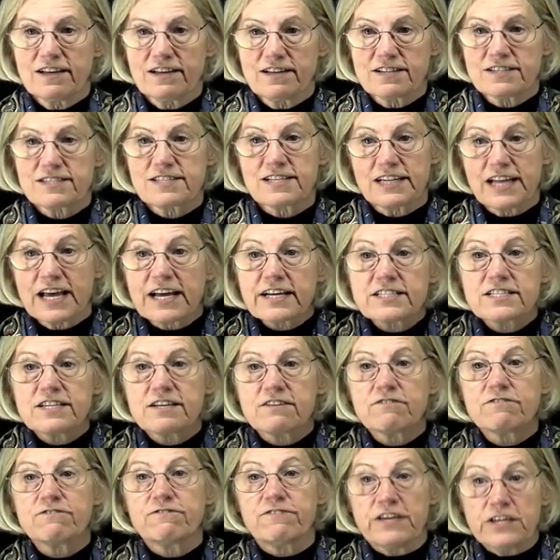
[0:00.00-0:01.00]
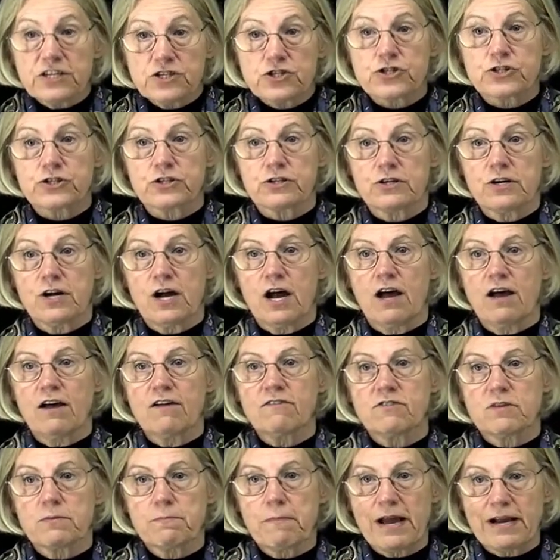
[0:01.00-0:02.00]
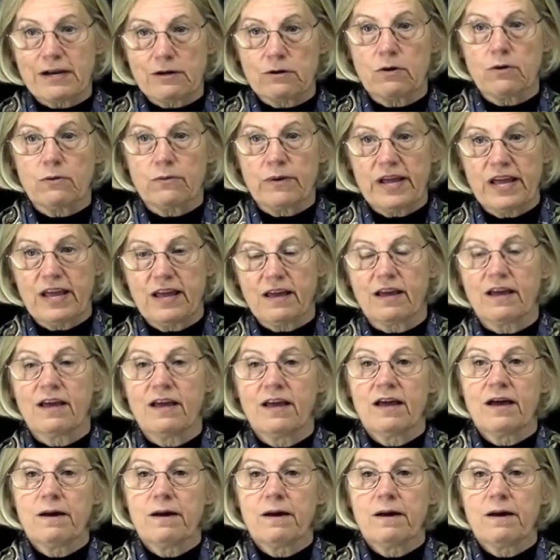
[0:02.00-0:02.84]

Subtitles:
selective feature of the microring